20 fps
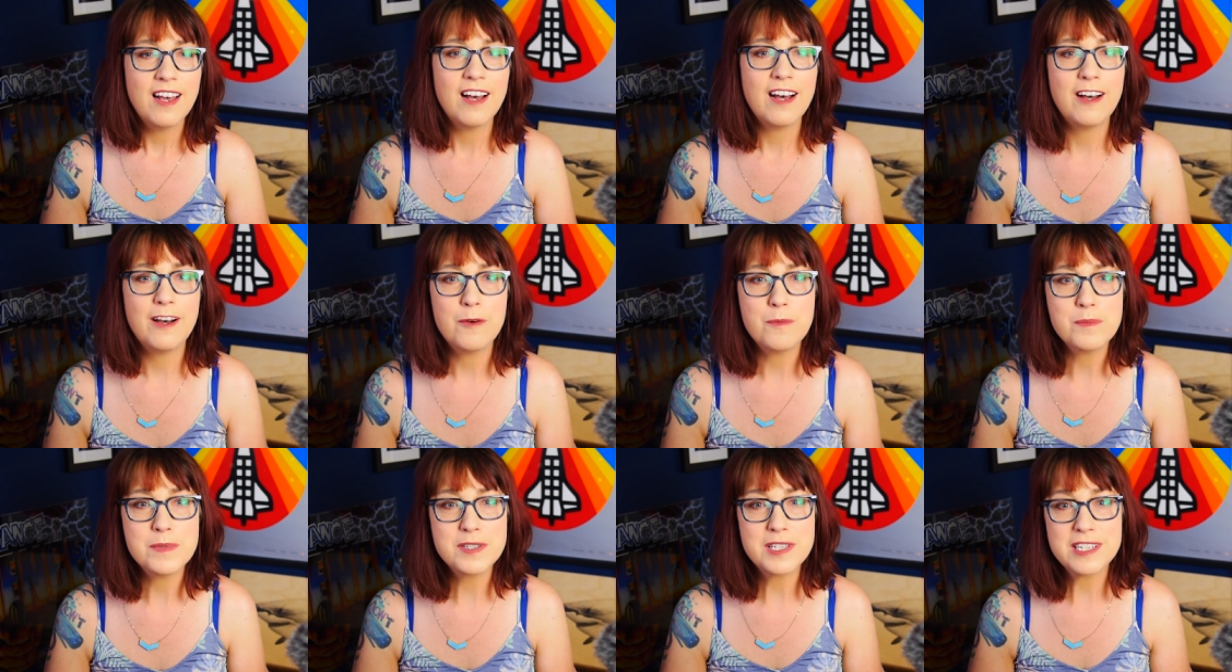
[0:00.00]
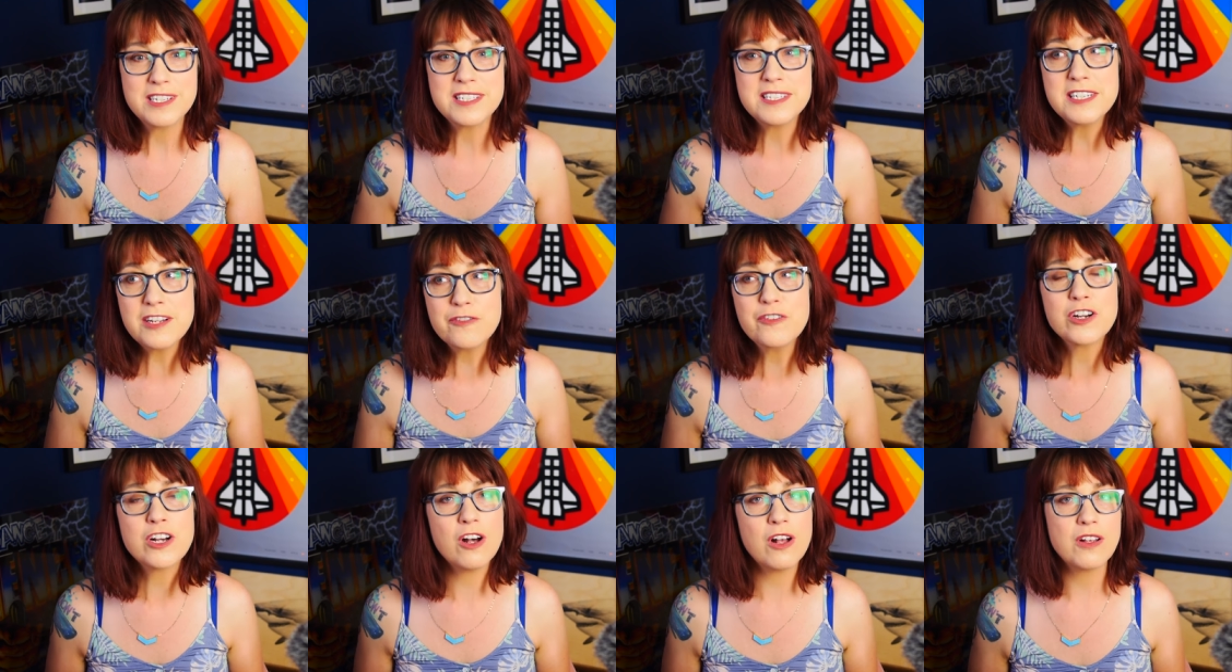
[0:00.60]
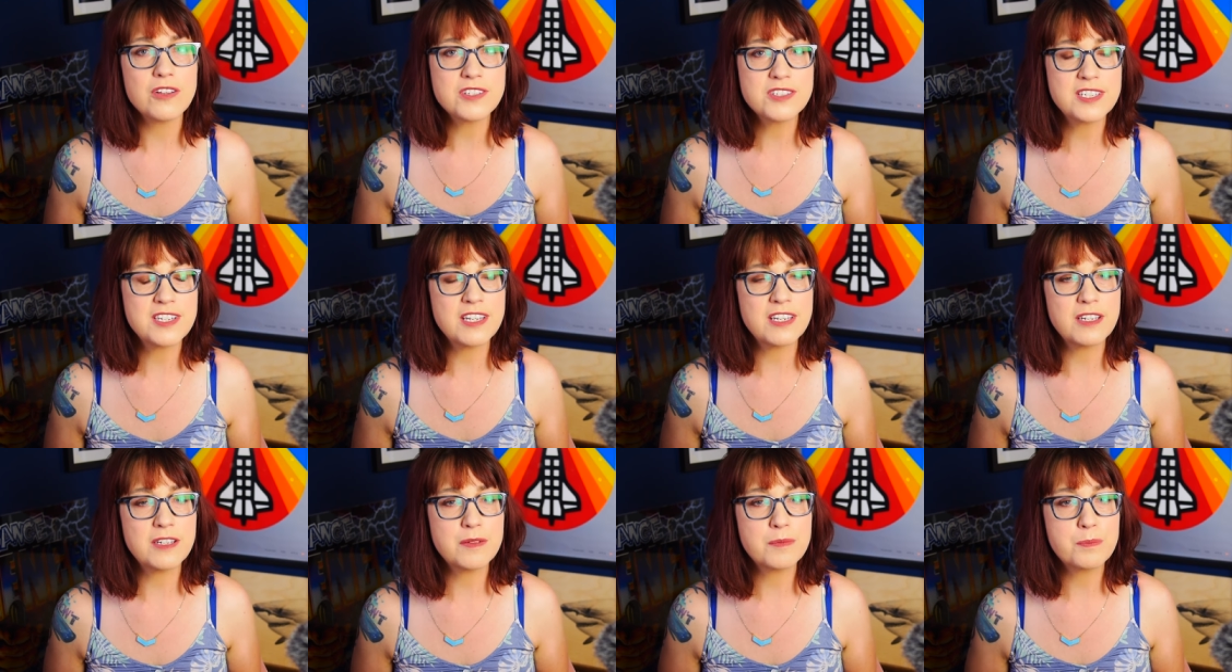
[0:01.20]
It's difficult
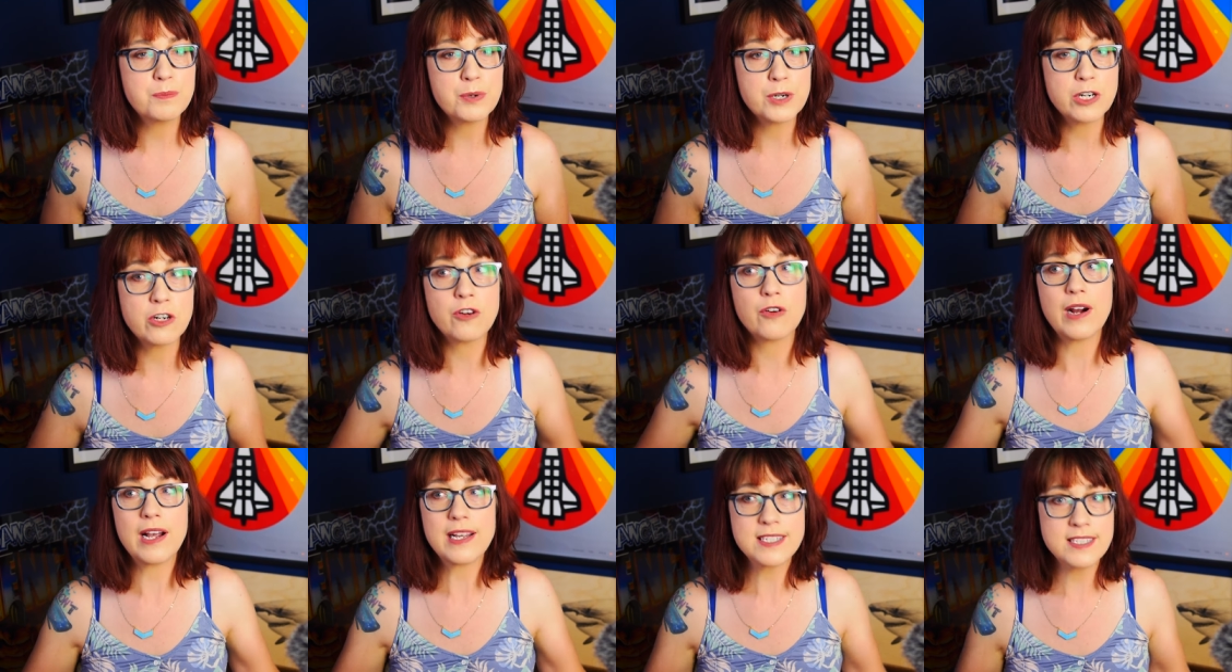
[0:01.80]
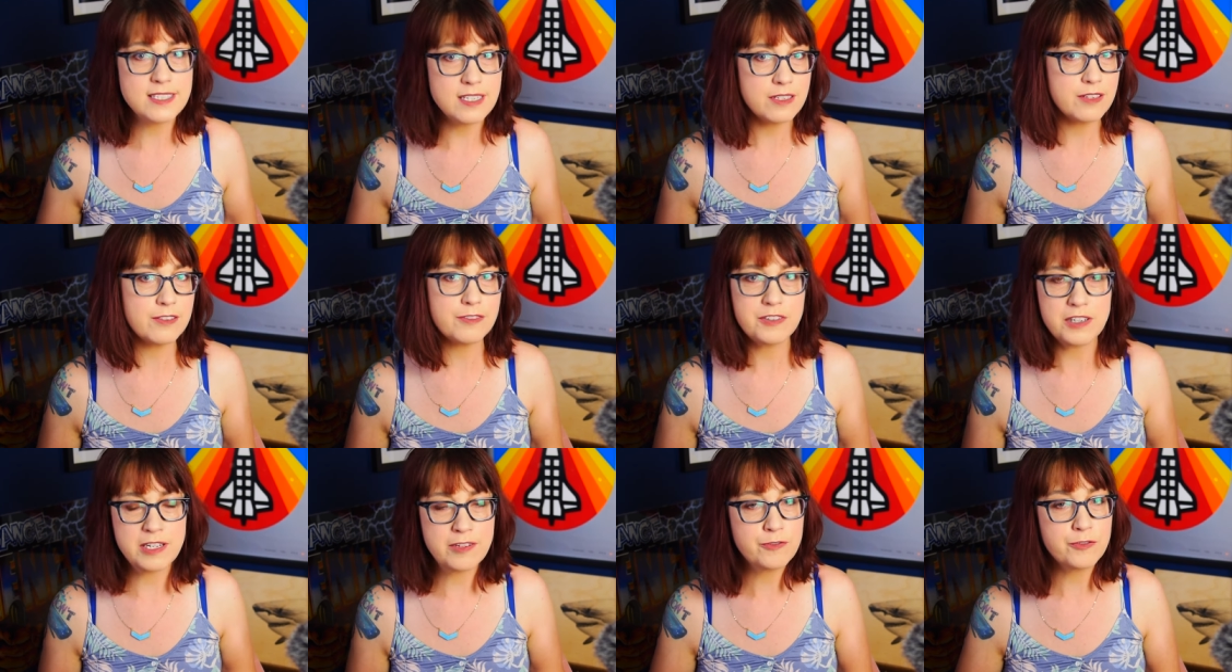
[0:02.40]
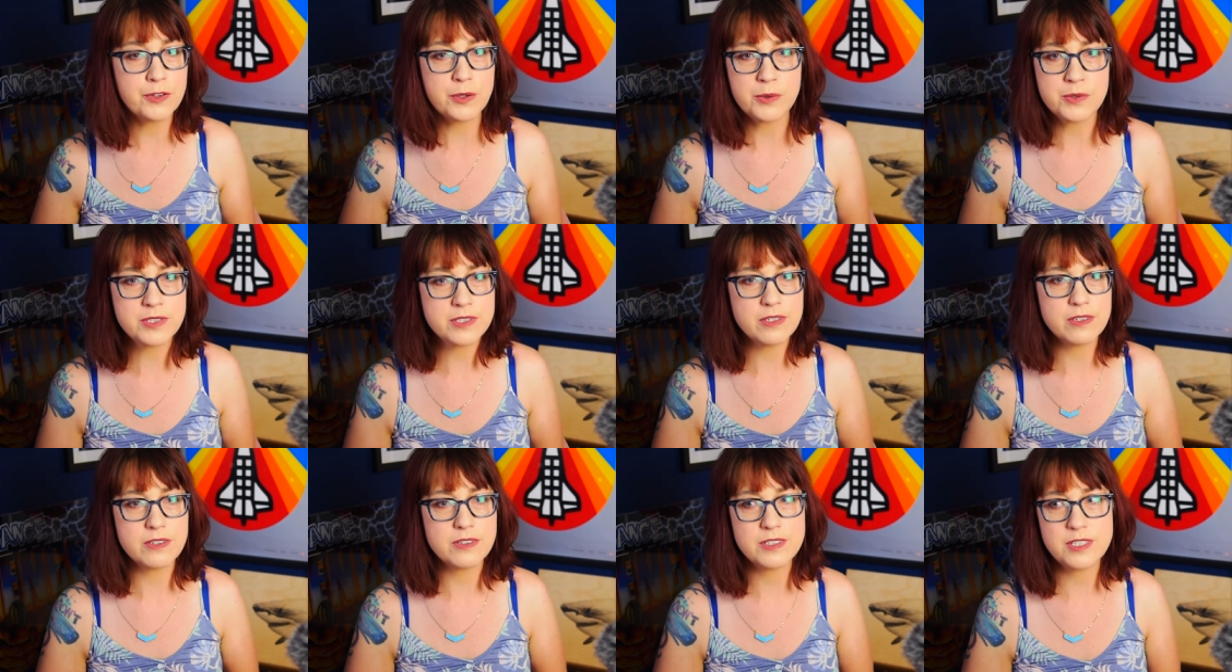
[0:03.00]
seeing progressive
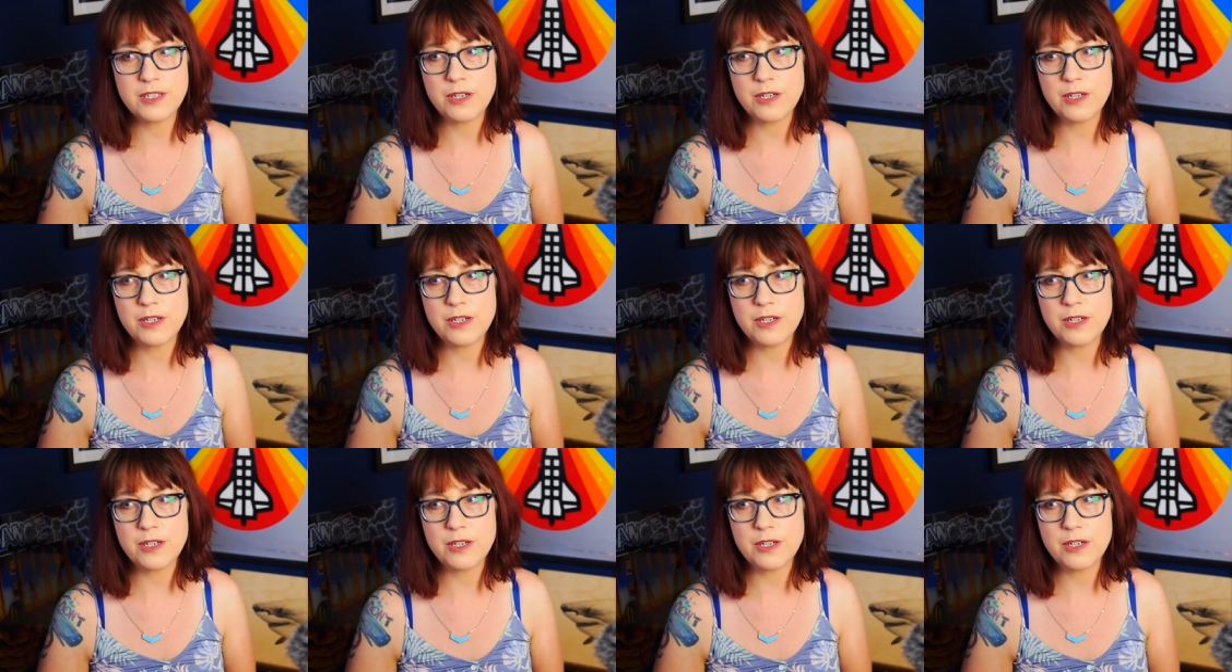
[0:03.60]
influencers,